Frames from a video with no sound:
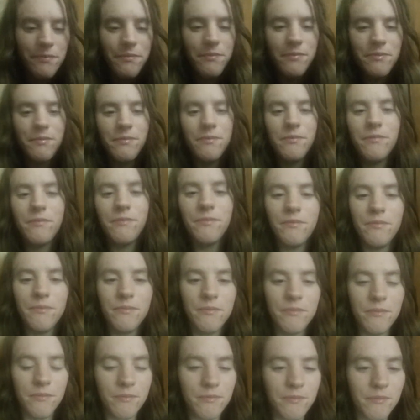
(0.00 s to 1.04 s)

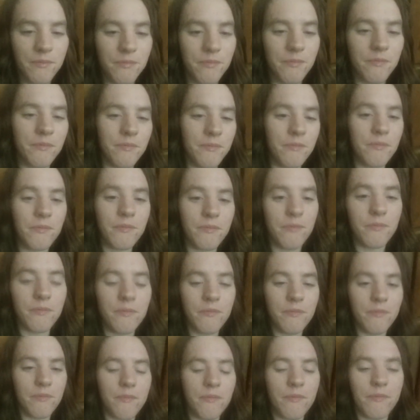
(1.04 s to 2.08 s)

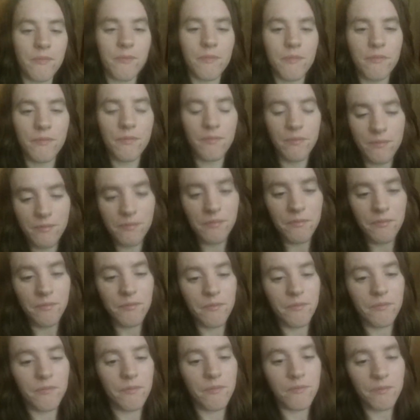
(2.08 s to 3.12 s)

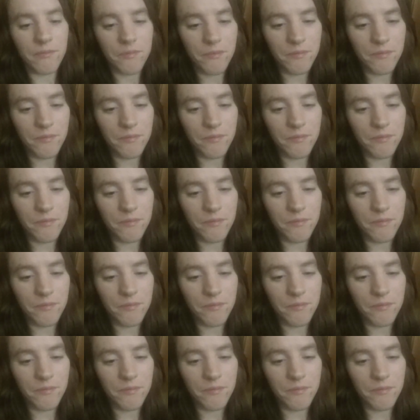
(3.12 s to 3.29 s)
(no one is talking)